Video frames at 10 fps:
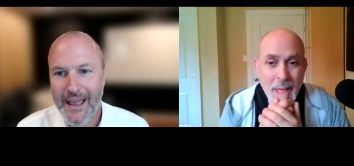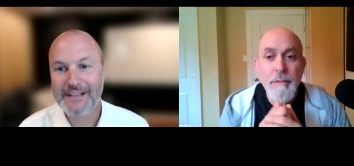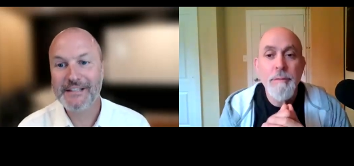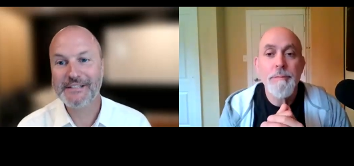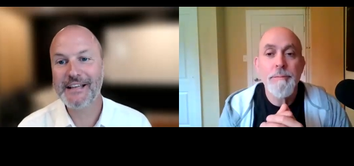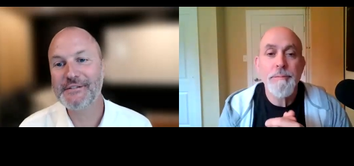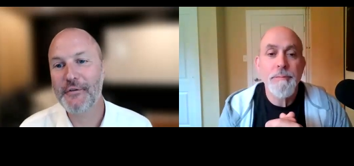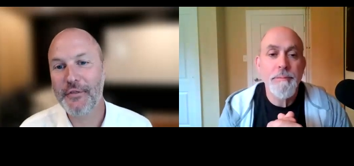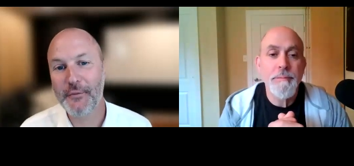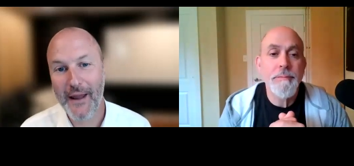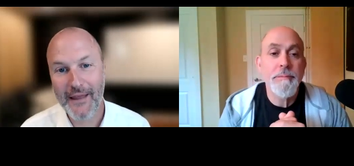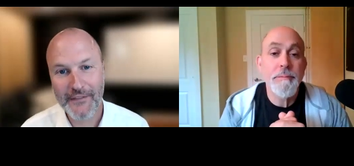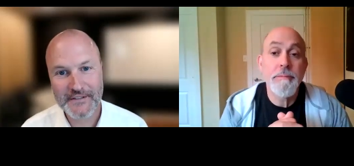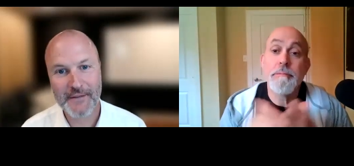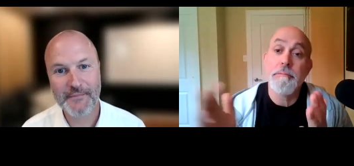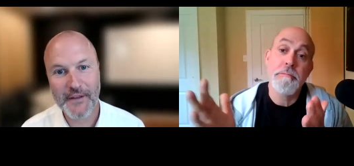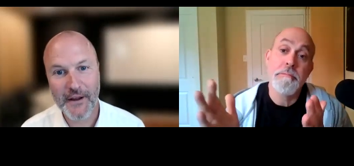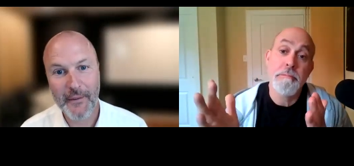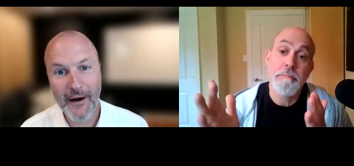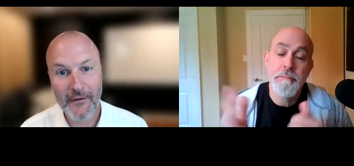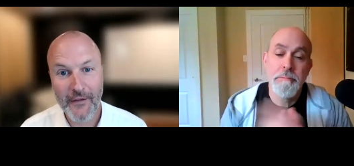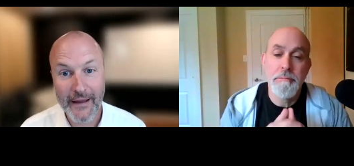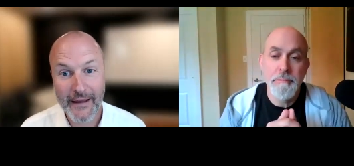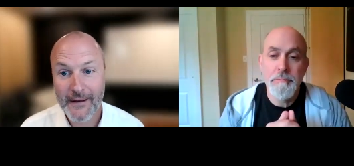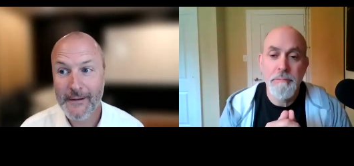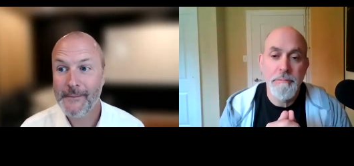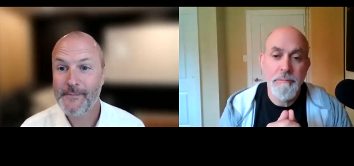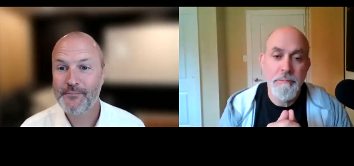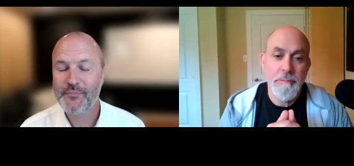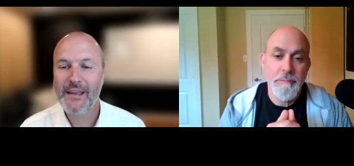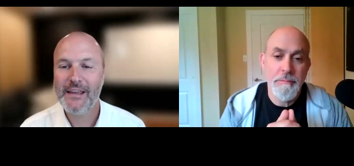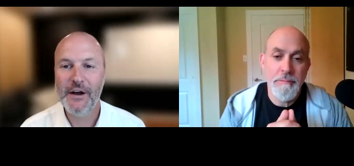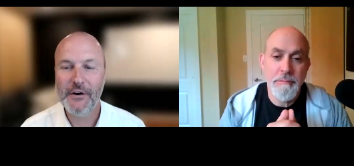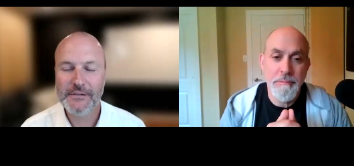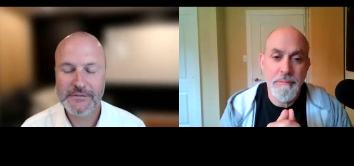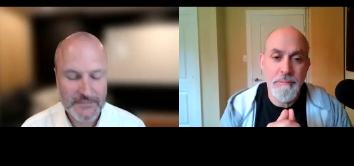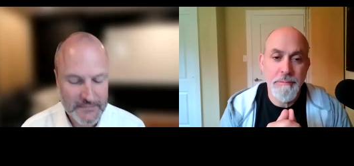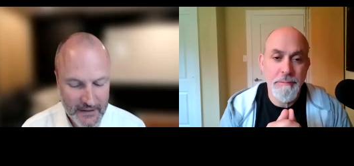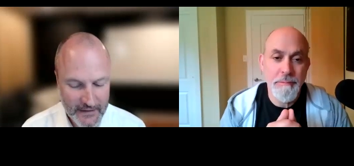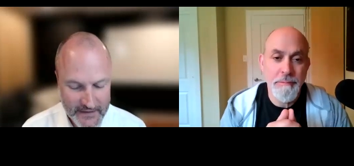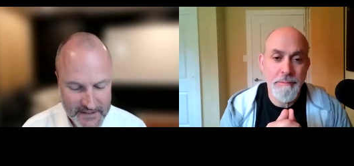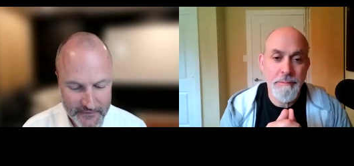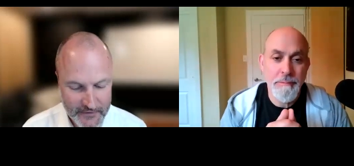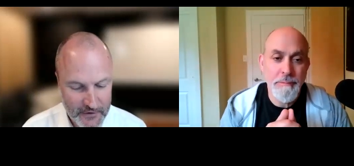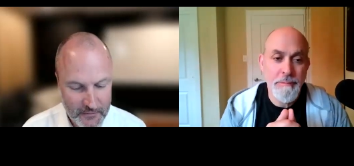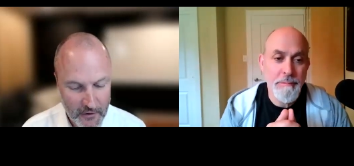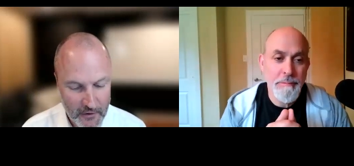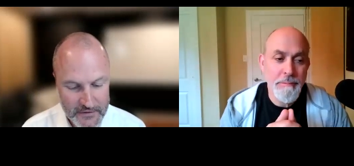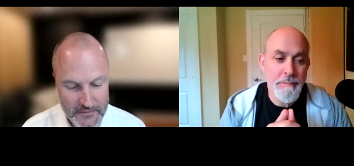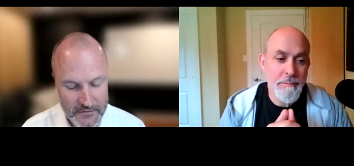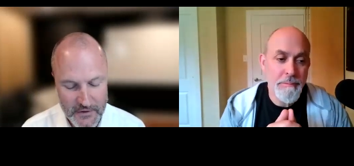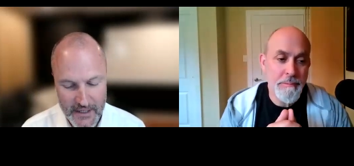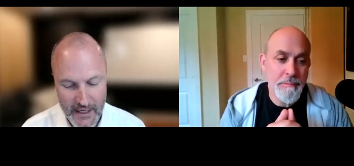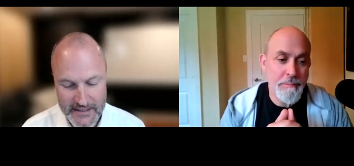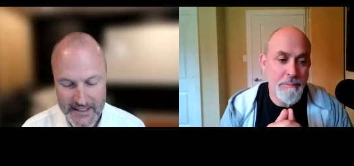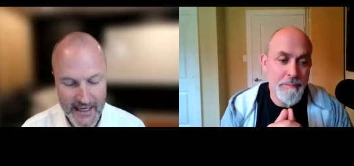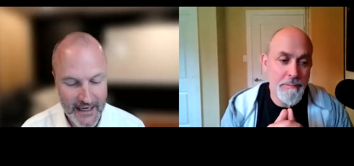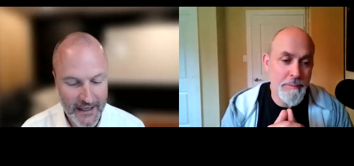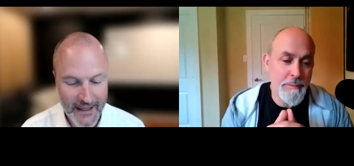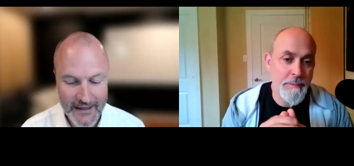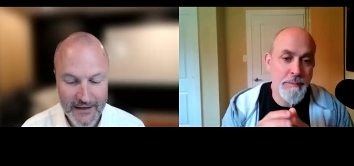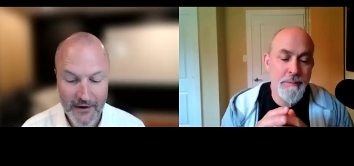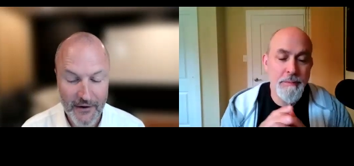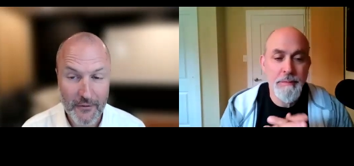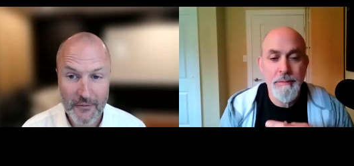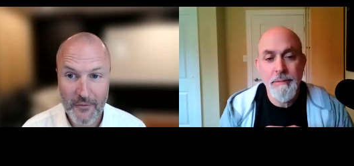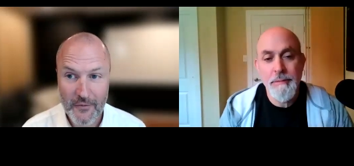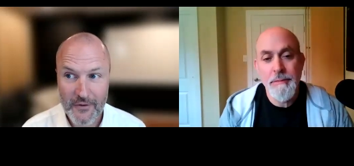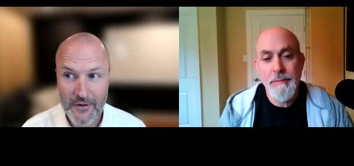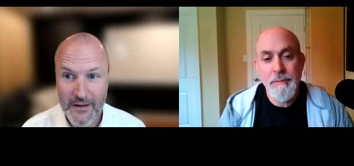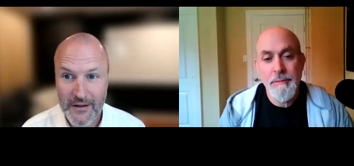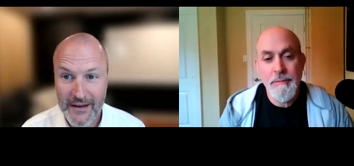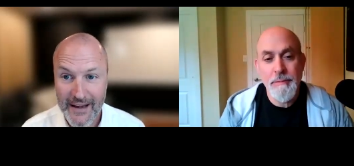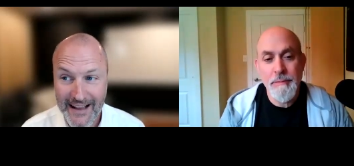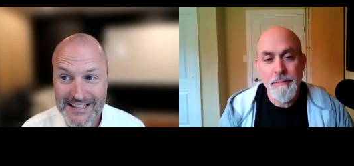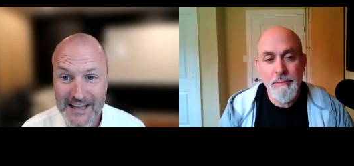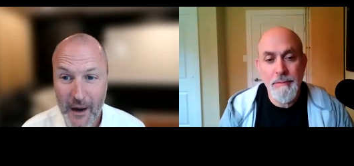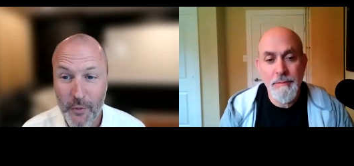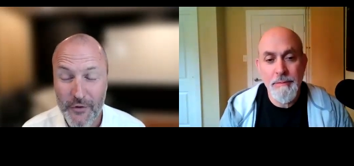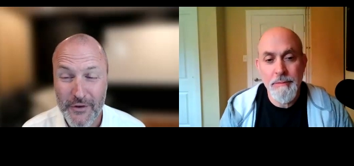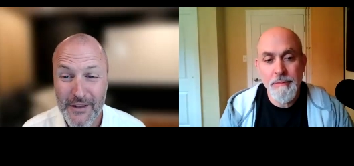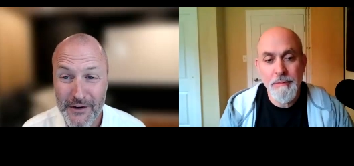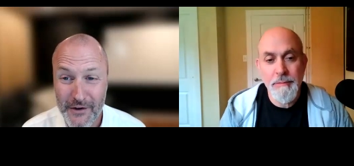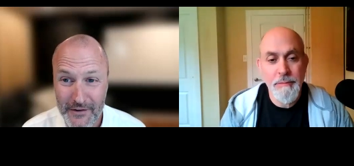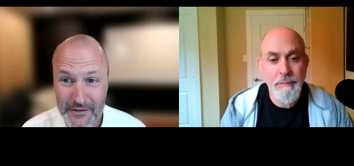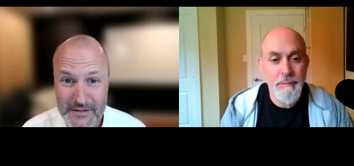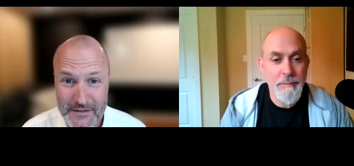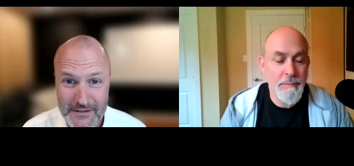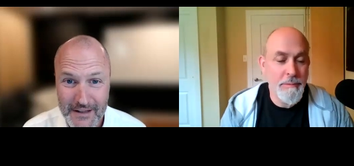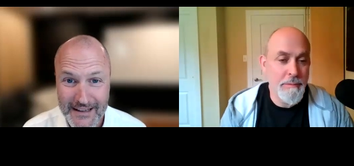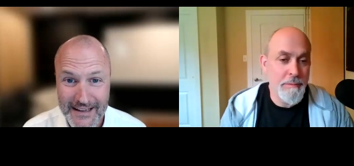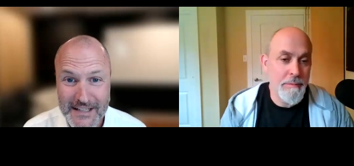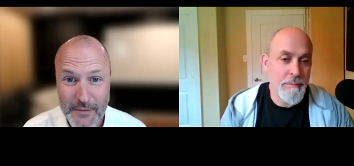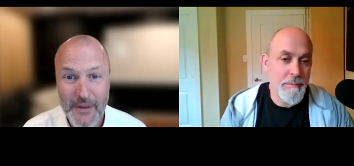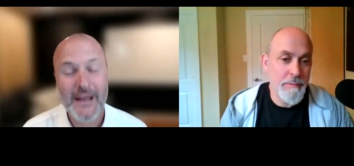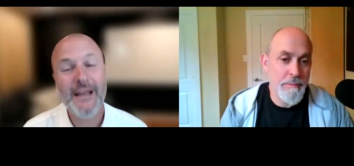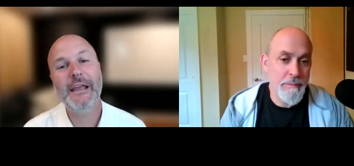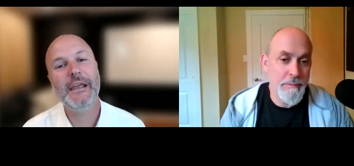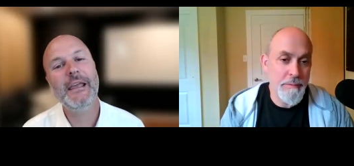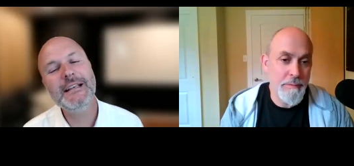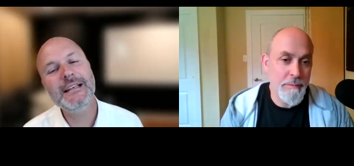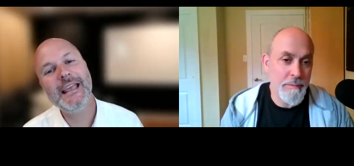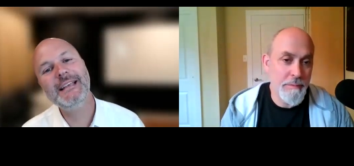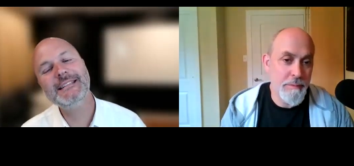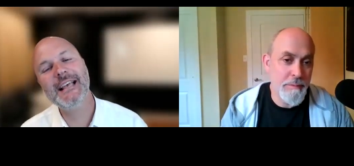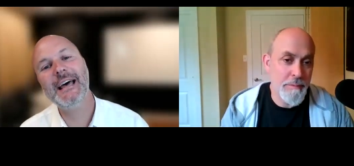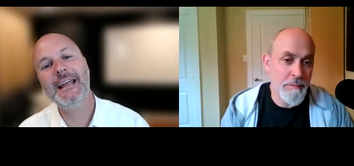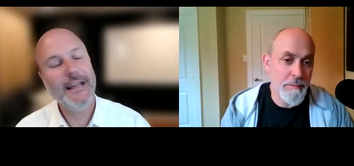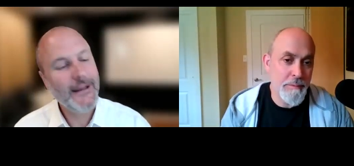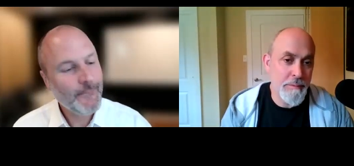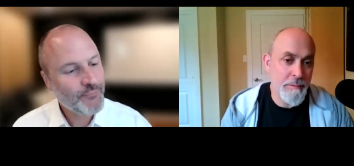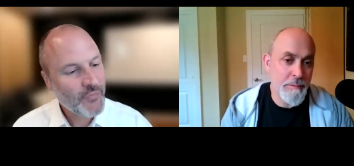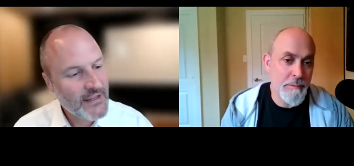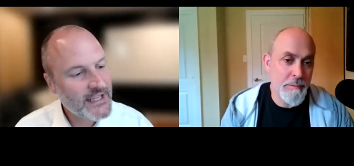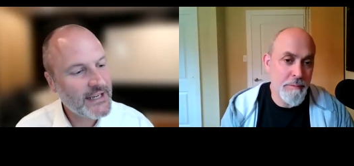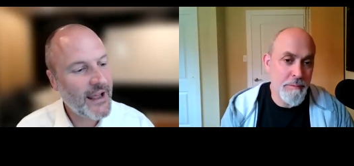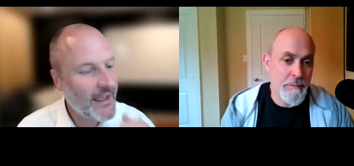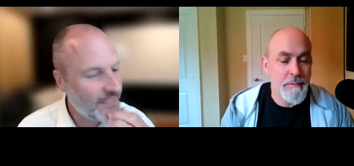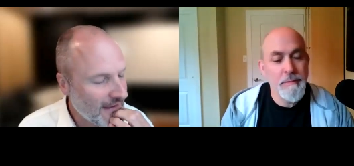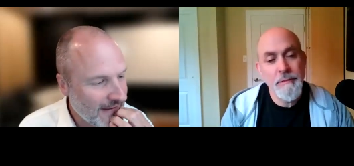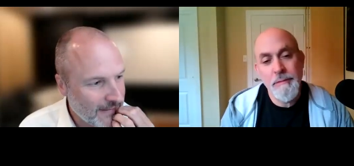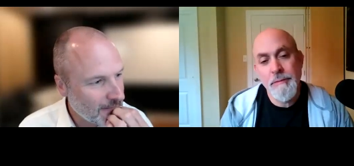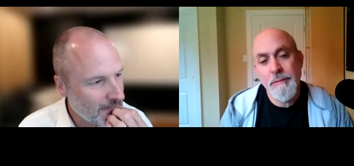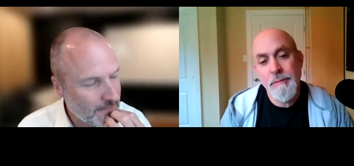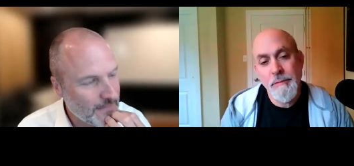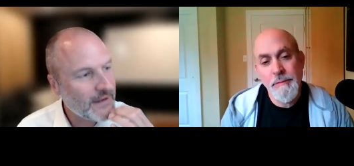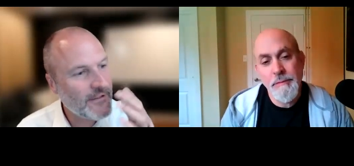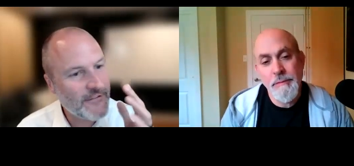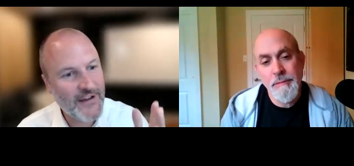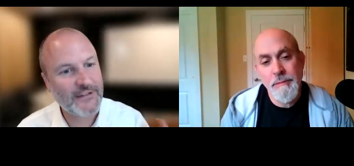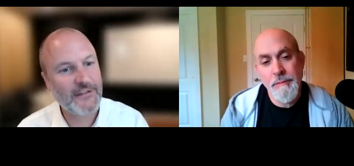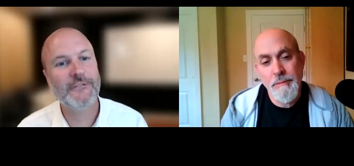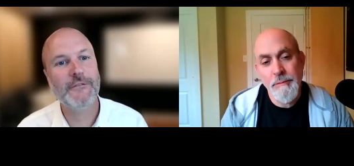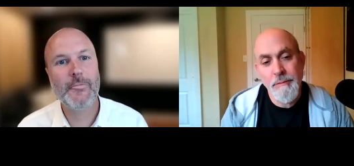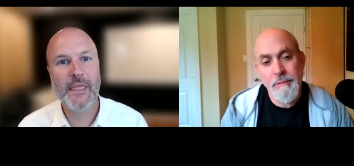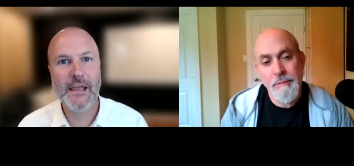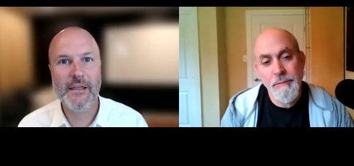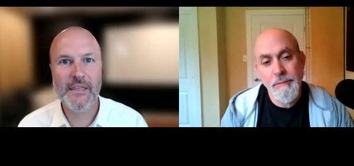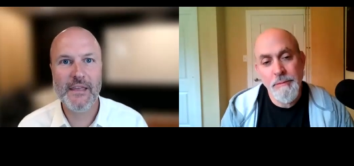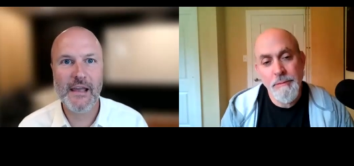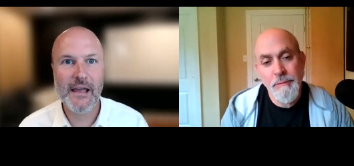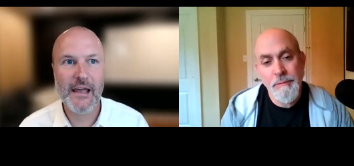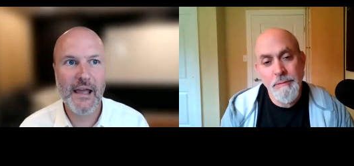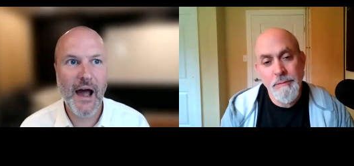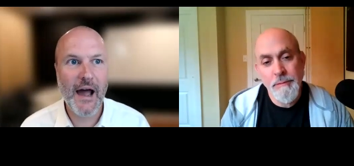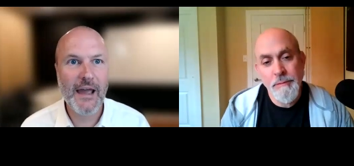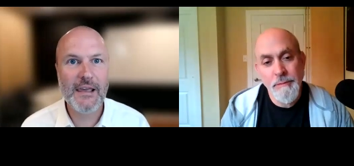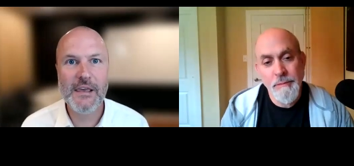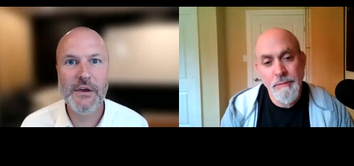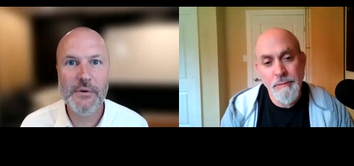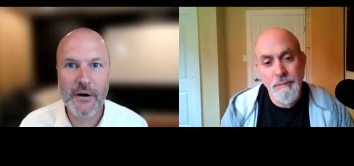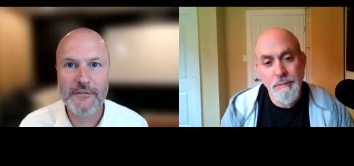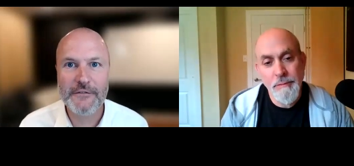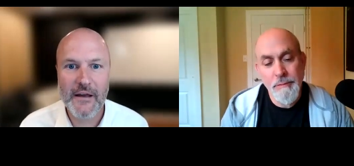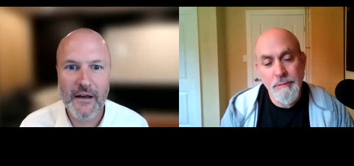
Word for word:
Speaker 1: existential threat. There's something about like, you know, in this interview, Mo Gawdat saying like, you know, next couple years, like next couple. He he said he said I think it was something to the effect of the the IQ of